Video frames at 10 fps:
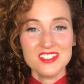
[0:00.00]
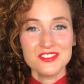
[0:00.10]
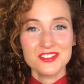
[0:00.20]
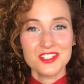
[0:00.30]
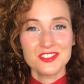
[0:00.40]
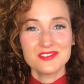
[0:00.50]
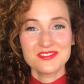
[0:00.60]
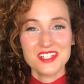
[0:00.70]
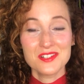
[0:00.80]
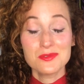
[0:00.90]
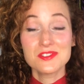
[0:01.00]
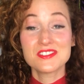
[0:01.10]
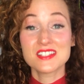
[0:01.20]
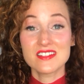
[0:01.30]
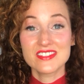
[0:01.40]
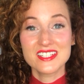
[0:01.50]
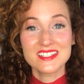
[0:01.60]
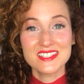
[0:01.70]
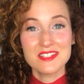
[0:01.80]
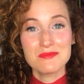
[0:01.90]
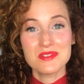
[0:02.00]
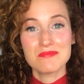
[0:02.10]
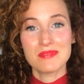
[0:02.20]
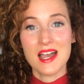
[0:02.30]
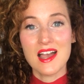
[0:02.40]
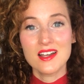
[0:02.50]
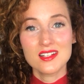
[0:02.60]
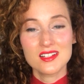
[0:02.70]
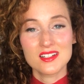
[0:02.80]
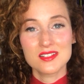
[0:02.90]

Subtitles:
So I will definitely be back.